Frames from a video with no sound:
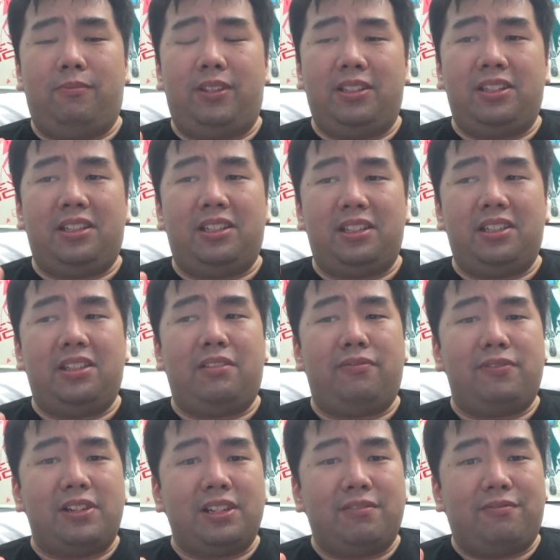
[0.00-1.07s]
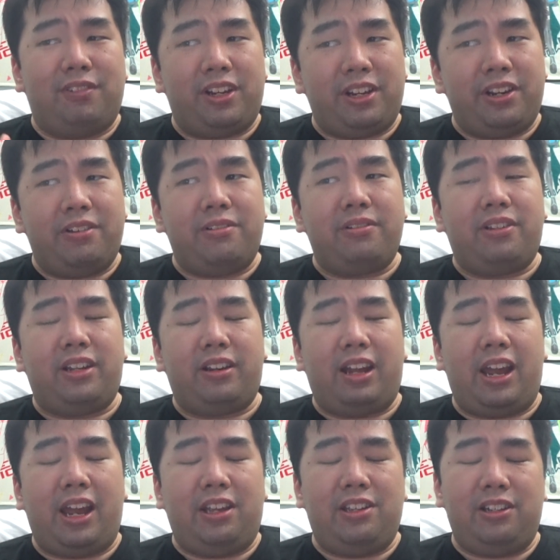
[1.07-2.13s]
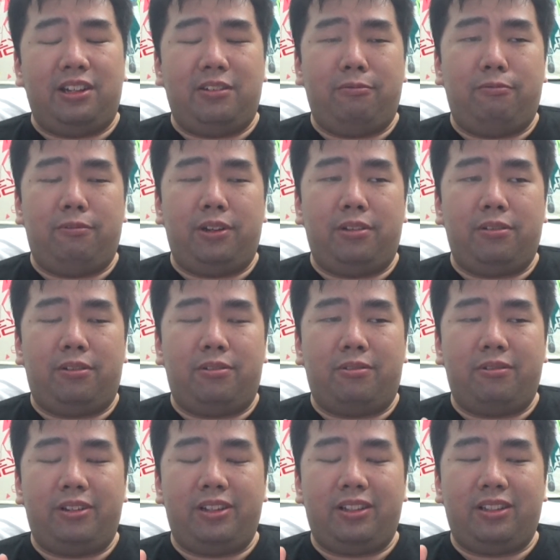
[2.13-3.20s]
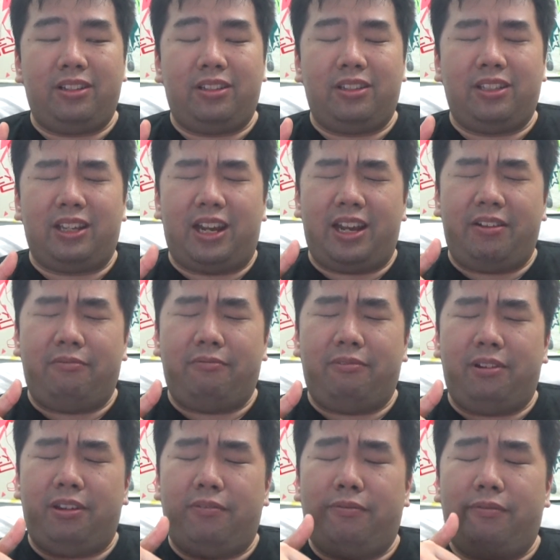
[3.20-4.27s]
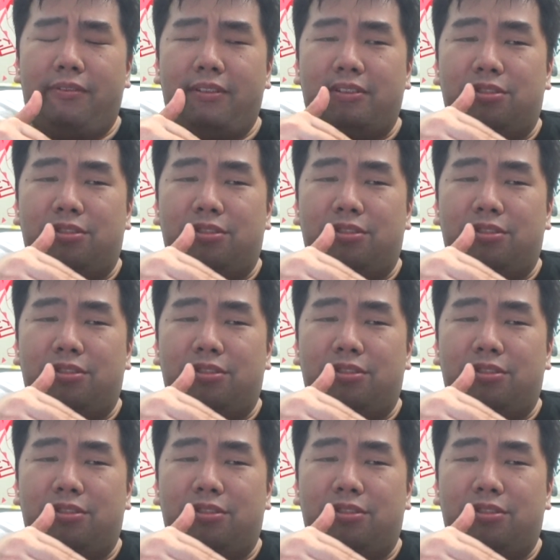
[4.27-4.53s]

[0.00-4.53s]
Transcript: this is the first video that actually will coincide with